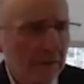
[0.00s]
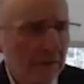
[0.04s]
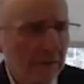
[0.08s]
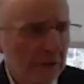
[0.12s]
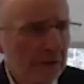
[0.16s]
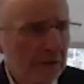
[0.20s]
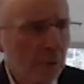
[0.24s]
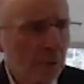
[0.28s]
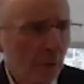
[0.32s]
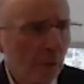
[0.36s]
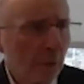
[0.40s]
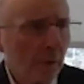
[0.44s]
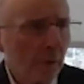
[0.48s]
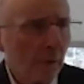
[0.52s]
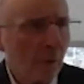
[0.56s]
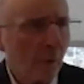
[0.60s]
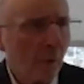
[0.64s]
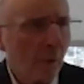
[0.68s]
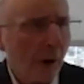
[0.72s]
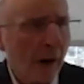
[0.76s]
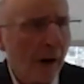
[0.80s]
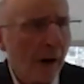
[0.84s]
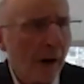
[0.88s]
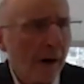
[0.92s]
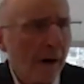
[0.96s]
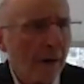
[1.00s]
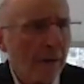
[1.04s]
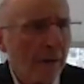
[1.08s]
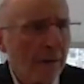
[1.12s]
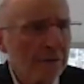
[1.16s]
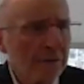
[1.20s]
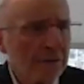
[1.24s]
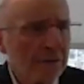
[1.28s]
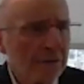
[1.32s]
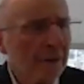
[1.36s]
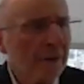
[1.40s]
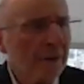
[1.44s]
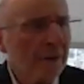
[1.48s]
This will require
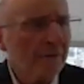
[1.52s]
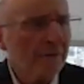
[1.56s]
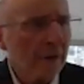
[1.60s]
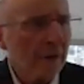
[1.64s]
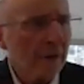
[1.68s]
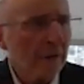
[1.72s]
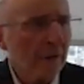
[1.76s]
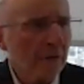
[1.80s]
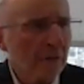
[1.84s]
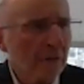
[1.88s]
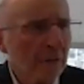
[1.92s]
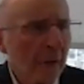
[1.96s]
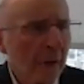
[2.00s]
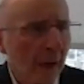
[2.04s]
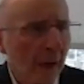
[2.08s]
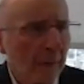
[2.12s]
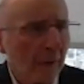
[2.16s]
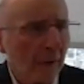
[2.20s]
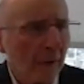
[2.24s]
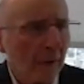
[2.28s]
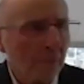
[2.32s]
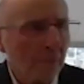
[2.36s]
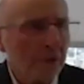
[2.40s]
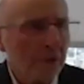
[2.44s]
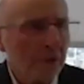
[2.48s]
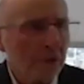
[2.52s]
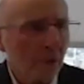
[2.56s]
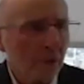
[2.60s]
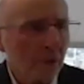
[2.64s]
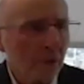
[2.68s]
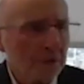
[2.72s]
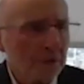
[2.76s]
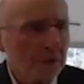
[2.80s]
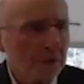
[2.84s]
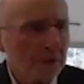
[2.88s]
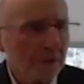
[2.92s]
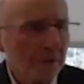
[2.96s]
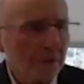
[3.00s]
significant new capital
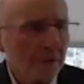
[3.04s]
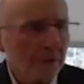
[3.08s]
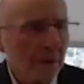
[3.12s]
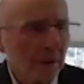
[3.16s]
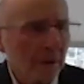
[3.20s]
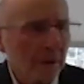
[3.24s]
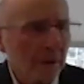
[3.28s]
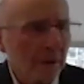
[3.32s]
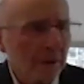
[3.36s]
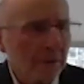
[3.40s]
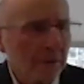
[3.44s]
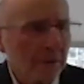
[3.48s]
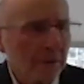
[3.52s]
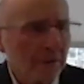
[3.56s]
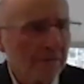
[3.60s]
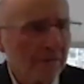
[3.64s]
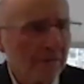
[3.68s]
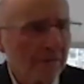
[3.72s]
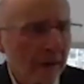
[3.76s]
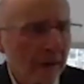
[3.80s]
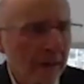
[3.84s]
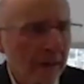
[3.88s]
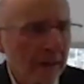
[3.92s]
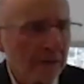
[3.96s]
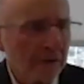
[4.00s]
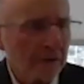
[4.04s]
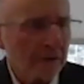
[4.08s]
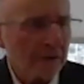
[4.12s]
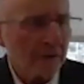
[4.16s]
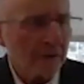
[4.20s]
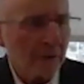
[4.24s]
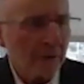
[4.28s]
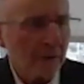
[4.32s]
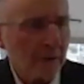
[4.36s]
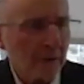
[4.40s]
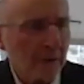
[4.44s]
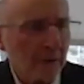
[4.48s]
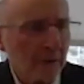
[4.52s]
resources to
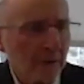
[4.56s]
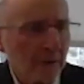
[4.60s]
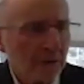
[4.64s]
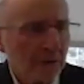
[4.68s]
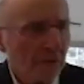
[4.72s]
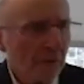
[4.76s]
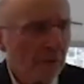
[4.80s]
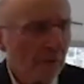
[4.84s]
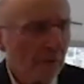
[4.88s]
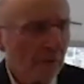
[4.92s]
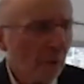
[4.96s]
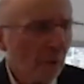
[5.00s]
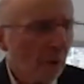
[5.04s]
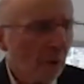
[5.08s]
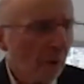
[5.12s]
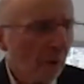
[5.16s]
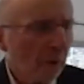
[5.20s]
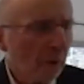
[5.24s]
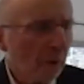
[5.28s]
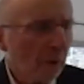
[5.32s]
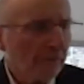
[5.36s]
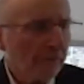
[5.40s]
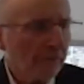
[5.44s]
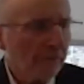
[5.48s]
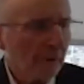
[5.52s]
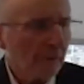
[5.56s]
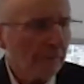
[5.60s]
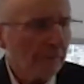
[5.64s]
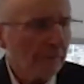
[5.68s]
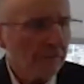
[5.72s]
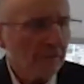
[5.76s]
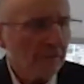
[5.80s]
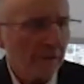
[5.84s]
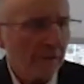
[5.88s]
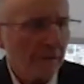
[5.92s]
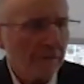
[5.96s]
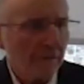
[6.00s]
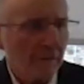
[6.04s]
finance. So the role
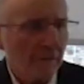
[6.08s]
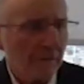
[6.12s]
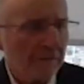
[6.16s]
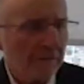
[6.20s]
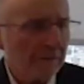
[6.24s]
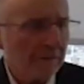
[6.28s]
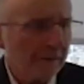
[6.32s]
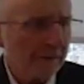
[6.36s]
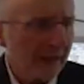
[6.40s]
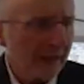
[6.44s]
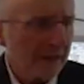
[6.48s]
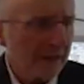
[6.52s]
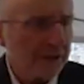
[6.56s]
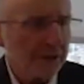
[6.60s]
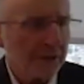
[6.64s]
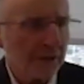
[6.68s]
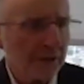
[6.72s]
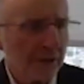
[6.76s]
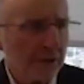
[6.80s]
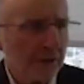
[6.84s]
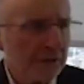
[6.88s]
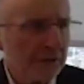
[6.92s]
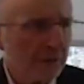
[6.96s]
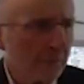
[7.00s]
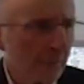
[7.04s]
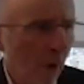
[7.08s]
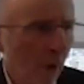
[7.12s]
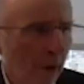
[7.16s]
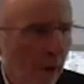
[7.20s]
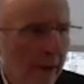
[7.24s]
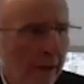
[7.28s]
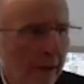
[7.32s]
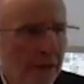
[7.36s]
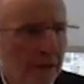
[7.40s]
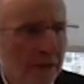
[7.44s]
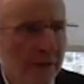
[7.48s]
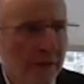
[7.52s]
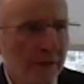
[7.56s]
of financiers, the
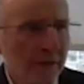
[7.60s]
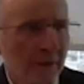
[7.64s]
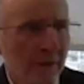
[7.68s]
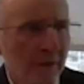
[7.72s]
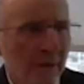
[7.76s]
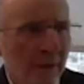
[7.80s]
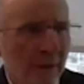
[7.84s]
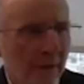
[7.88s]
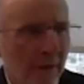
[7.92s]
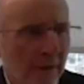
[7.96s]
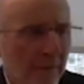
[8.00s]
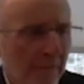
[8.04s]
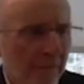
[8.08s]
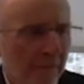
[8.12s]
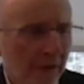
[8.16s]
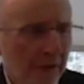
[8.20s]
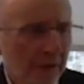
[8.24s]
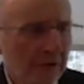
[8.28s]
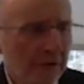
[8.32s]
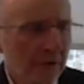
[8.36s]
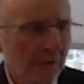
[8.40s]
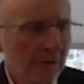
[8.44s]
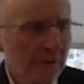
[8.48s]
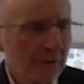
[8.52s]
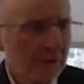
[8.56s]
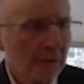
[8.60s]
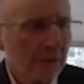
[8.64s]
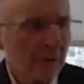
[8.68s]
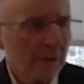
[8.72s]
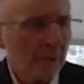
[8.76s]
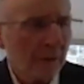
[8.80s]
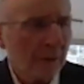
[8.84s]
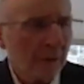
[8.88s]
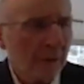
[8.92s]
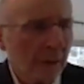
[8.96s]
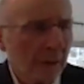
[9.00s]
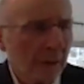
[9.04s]
markets, investors,